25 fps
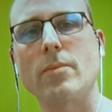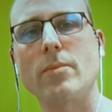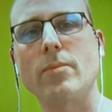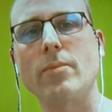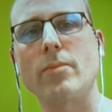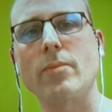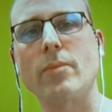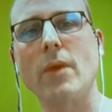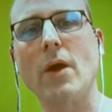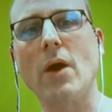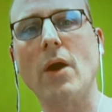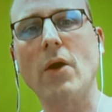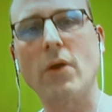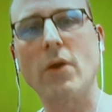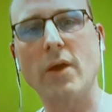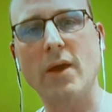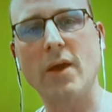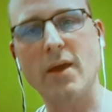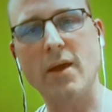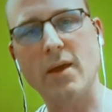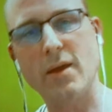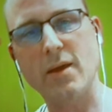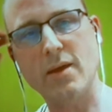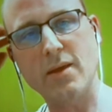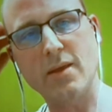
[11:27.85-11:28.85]
Okay,
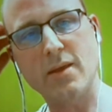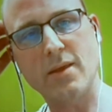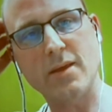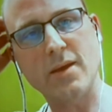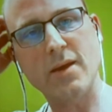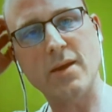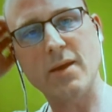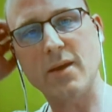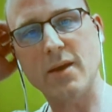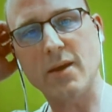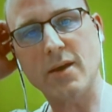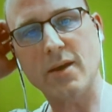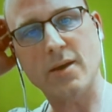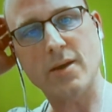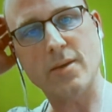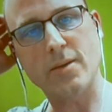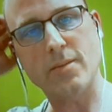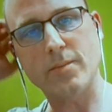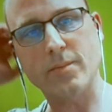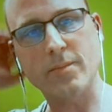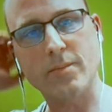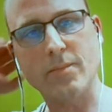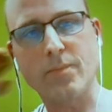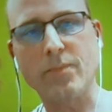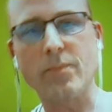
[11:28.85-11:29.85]
the
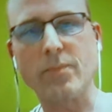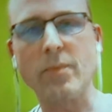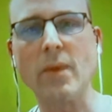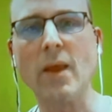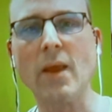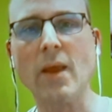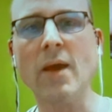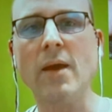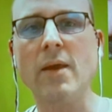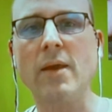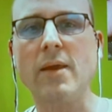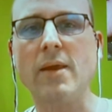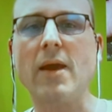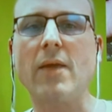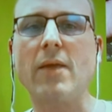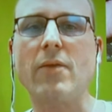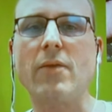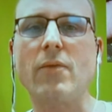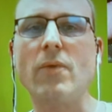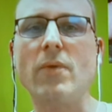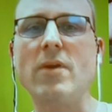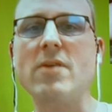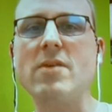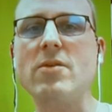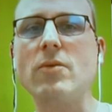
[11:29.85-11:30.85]
um, yeah, the
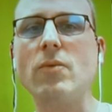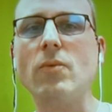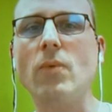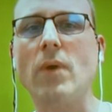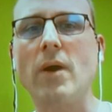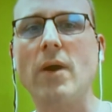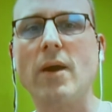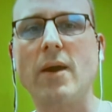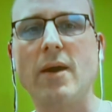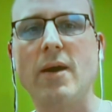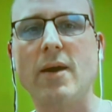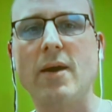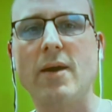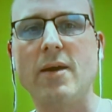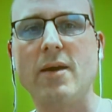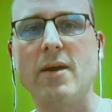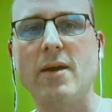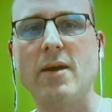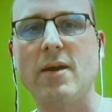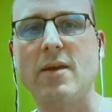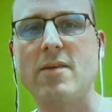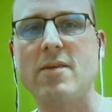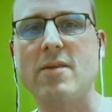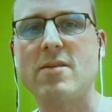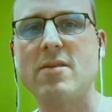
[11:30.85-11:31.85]
reason why I, I
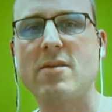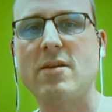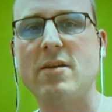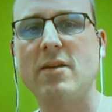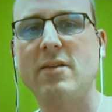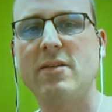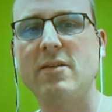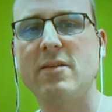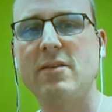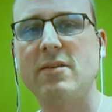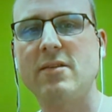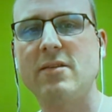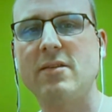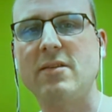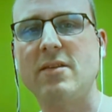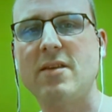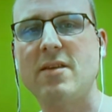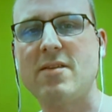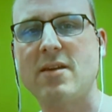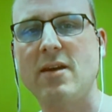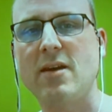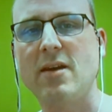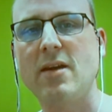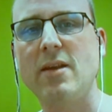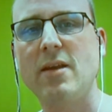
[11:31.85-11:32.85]
started
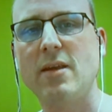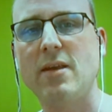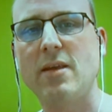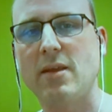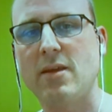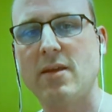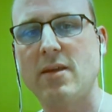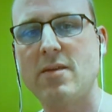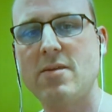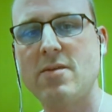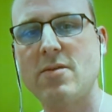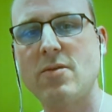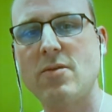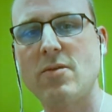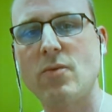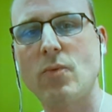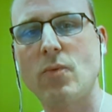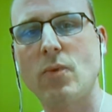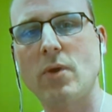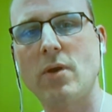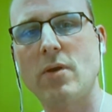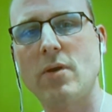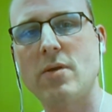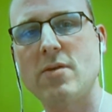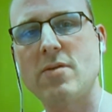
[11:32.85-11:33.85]
designing this
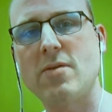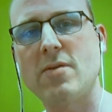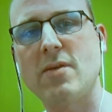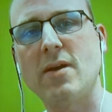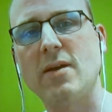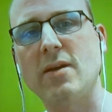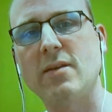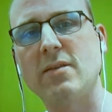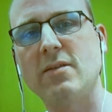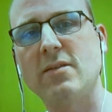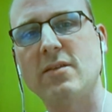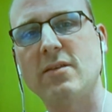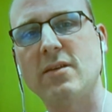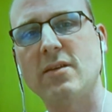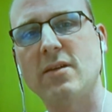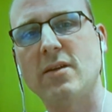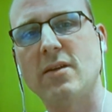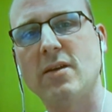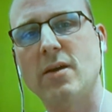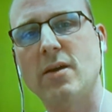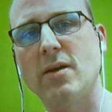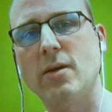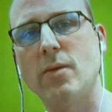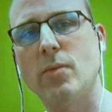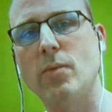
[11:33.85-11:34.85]
was that um,